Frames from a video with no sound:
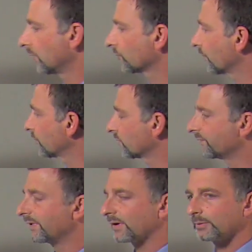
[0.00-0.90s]
So this is a
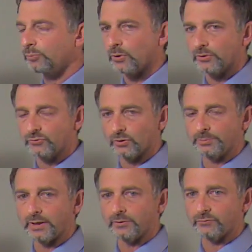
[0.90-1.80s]
very important term
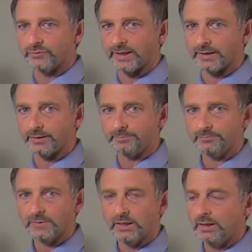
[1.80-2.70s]
to understand,
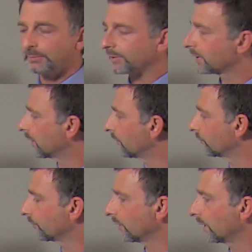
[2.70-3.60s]

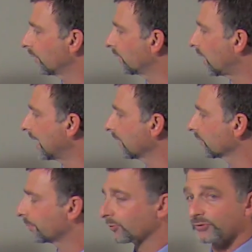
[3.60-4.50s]
because the higher
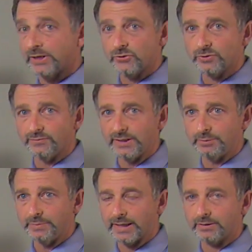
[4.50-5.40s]
the percentage of
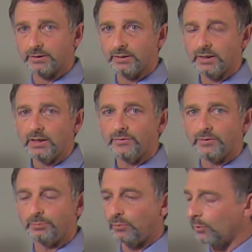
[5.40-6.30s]
need met,
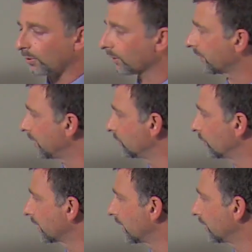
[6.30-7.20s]
the more that
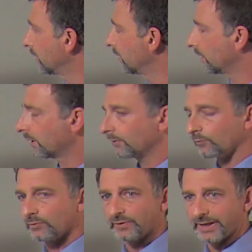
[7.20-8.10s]
you'll get
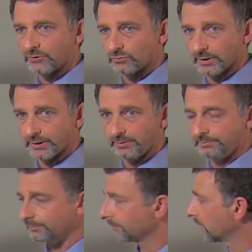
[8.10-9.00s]
for financial aid.
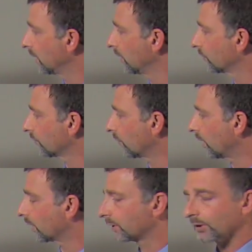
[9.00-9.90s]
So
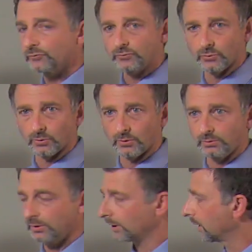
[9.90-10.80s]
a good
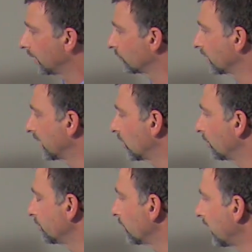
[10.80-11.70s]
school is going to
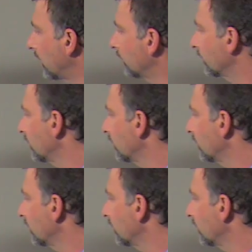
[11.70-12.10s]
help you out